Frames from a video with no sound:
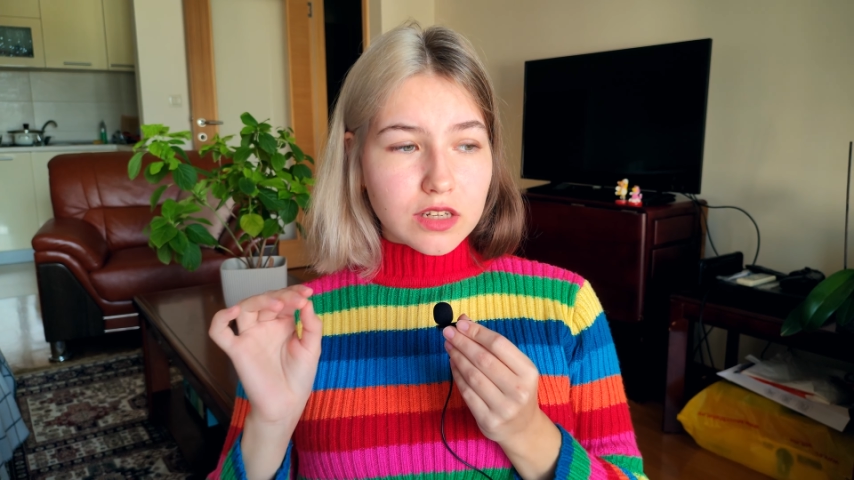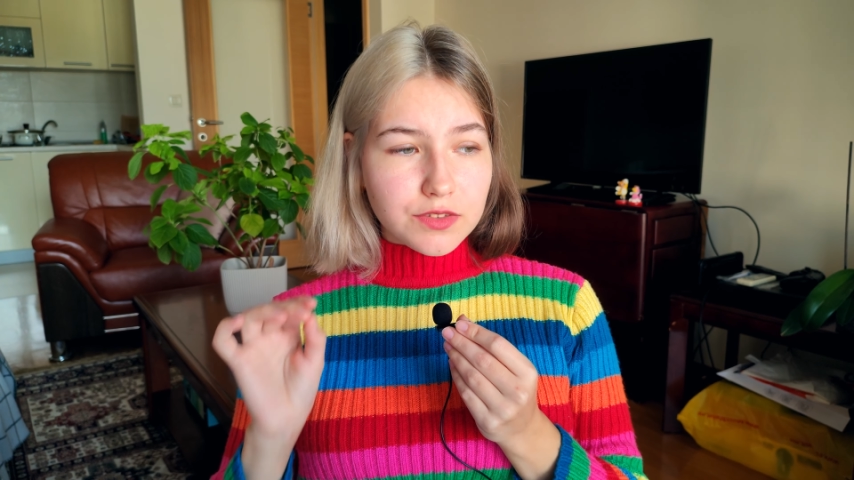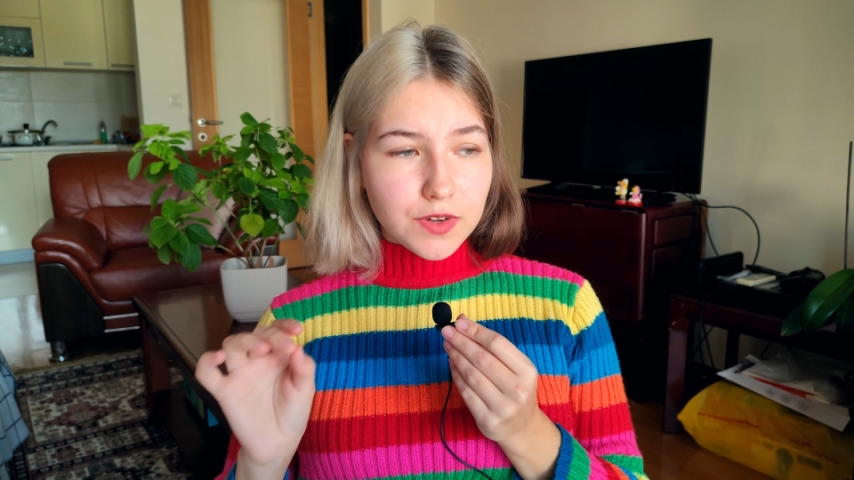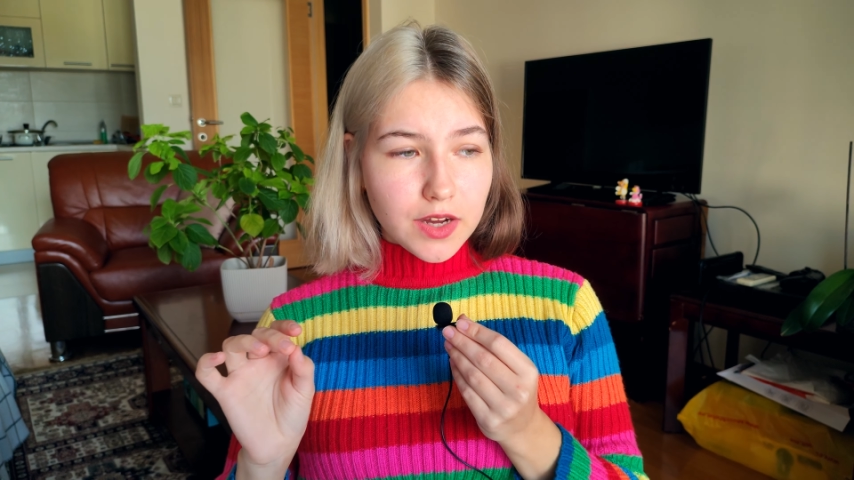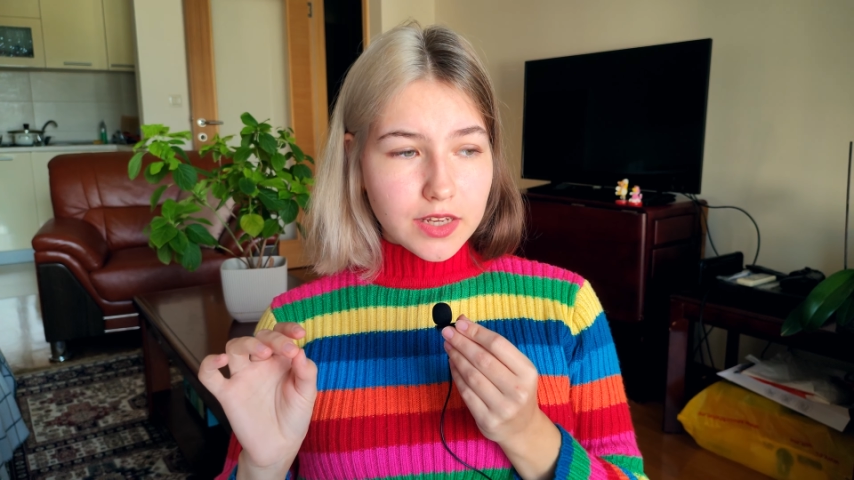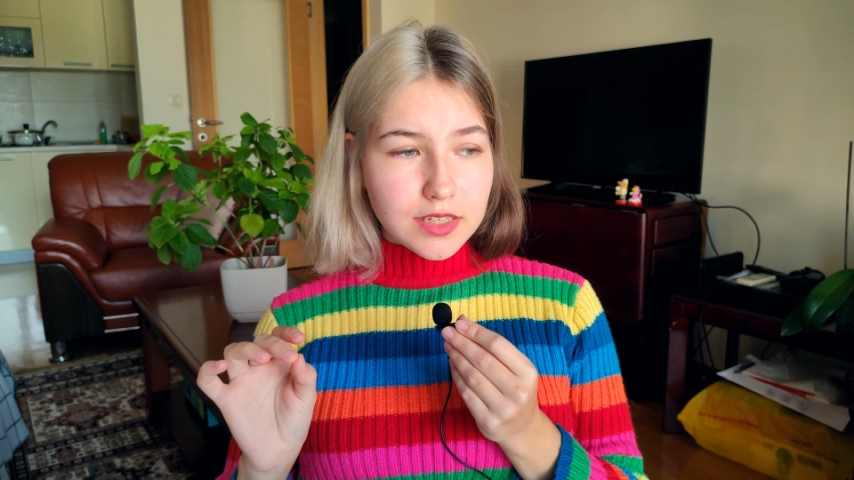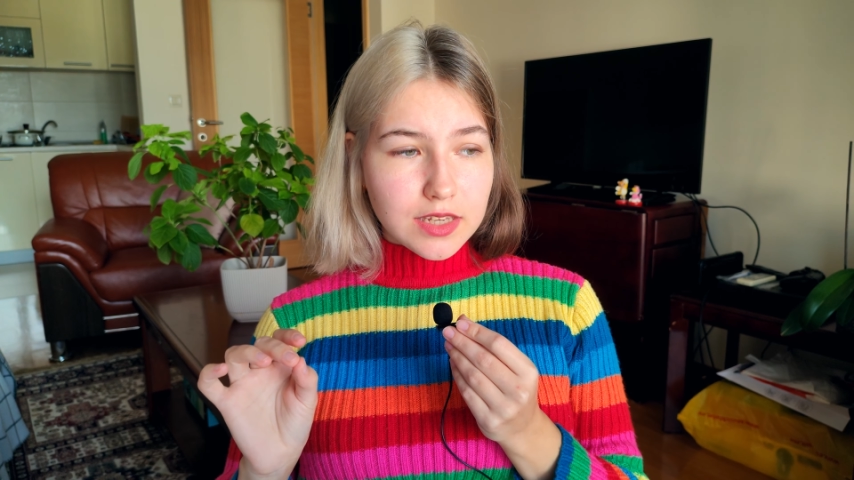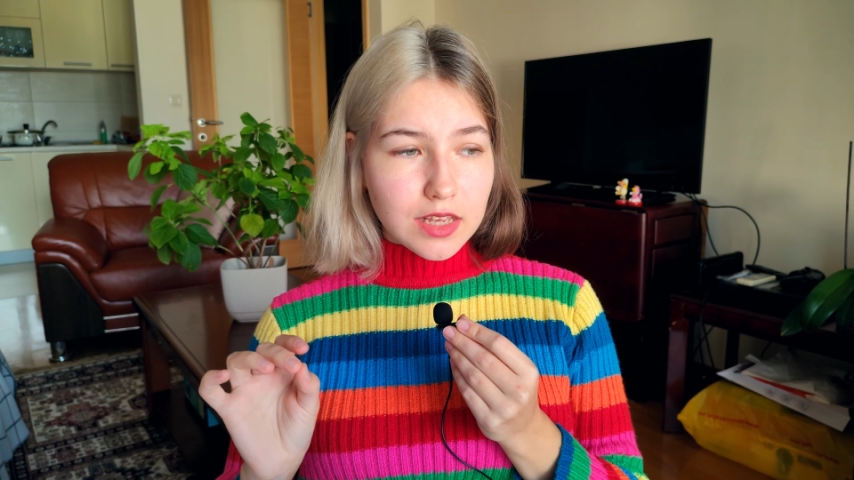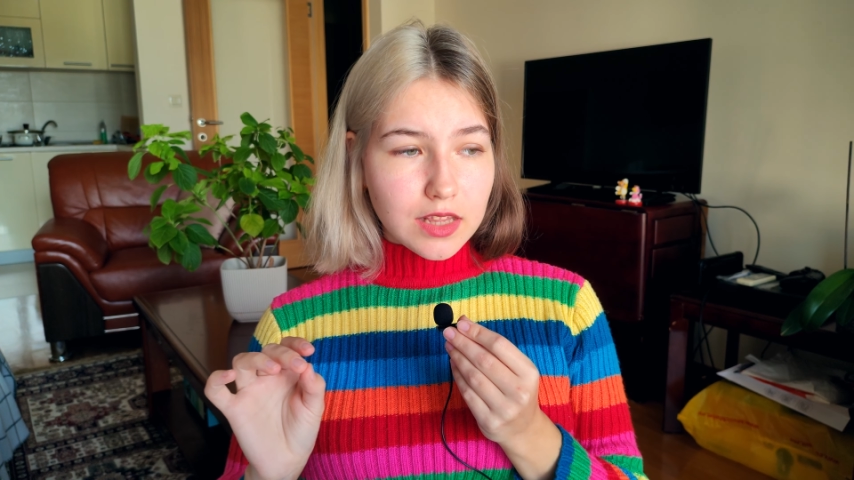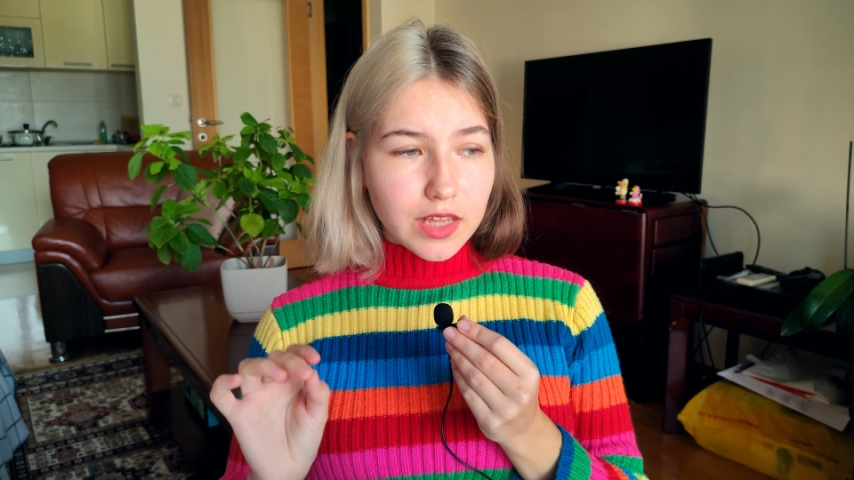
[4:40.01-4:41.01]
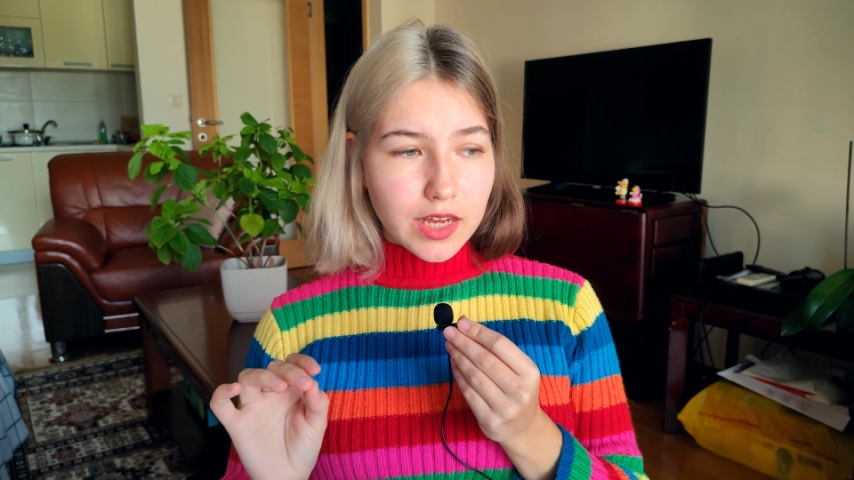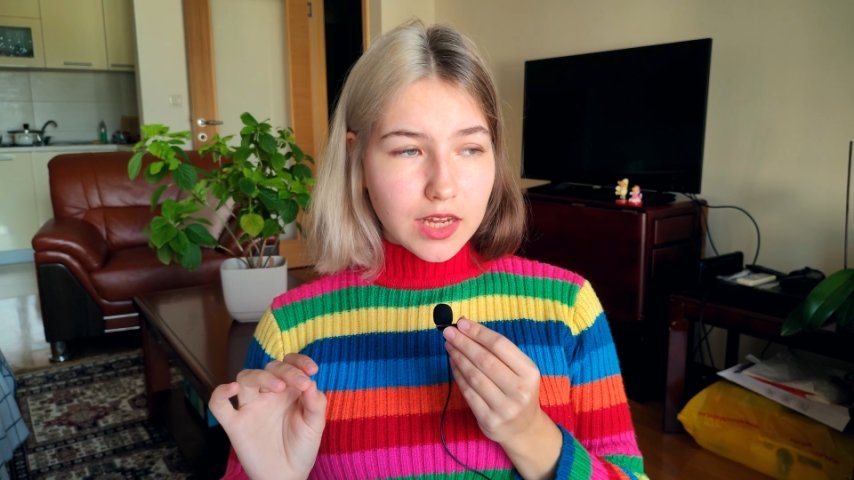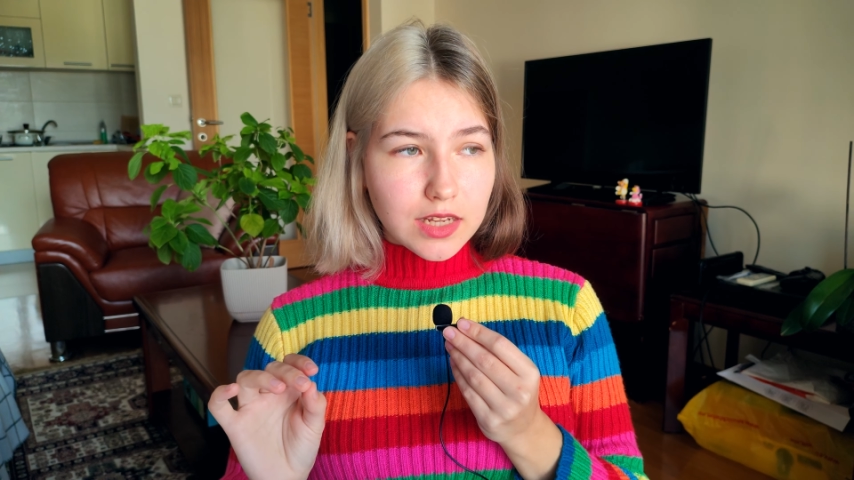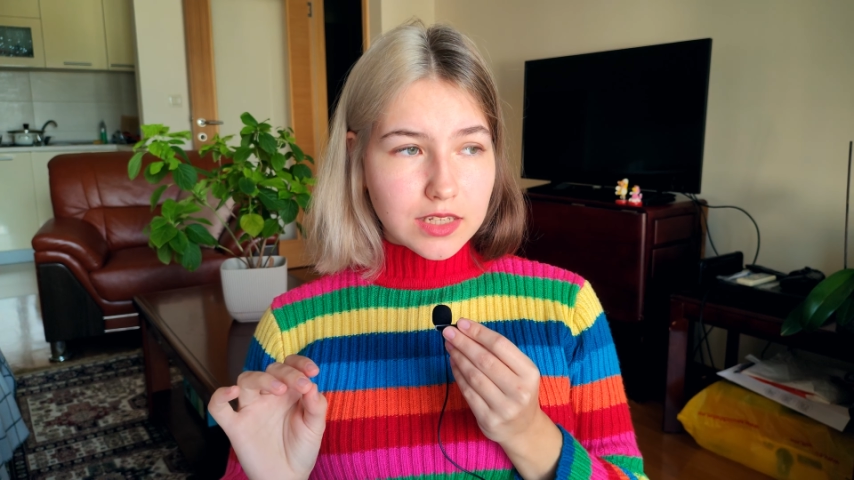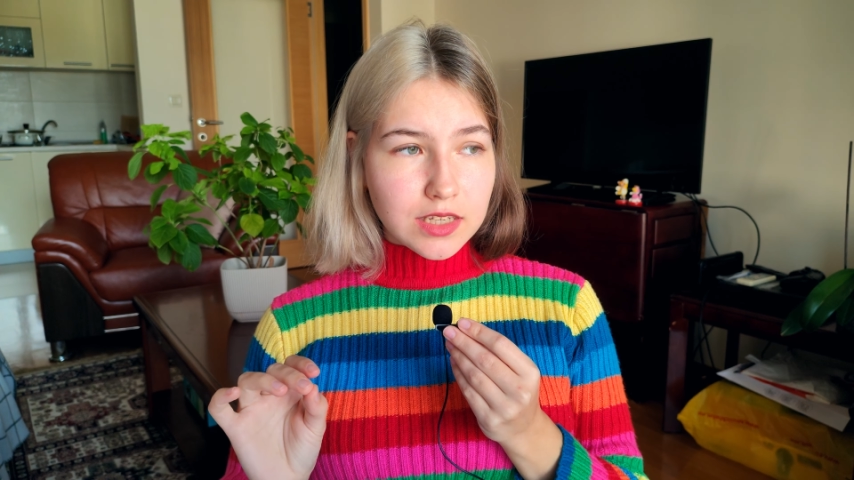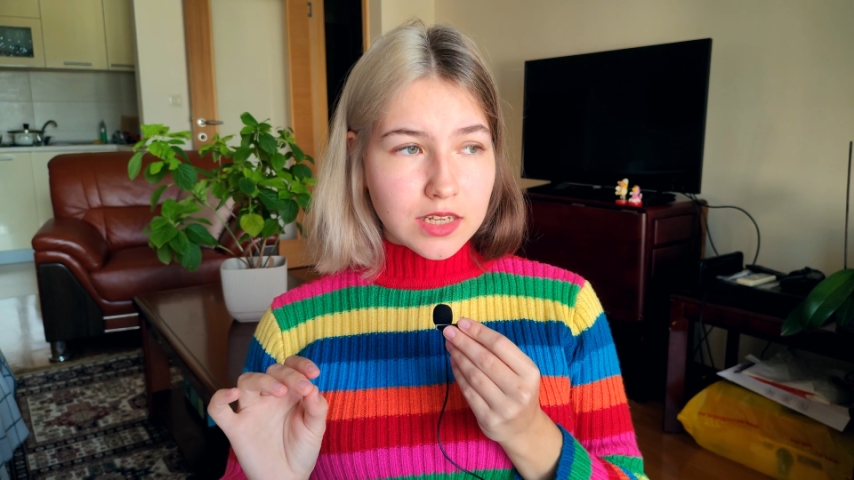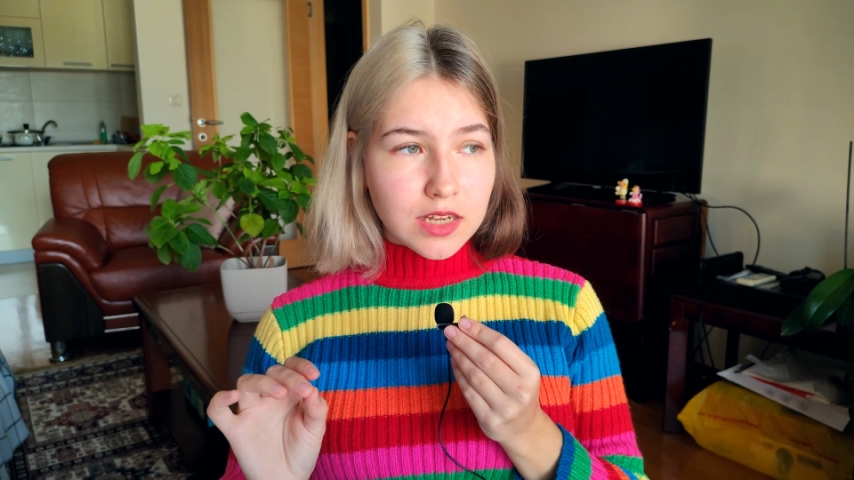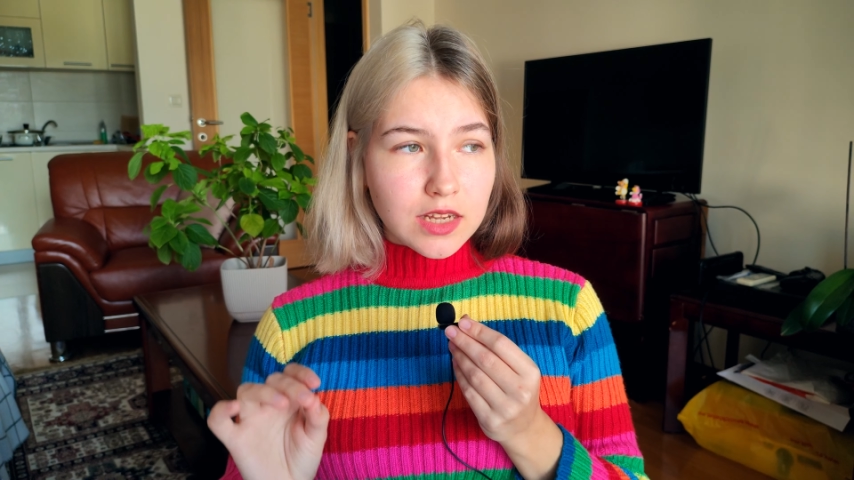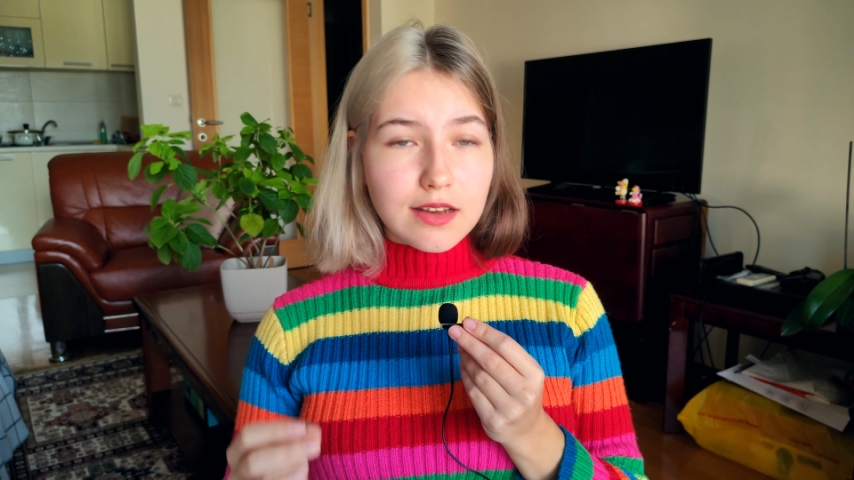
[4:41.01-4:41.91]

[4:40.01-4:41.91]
advice that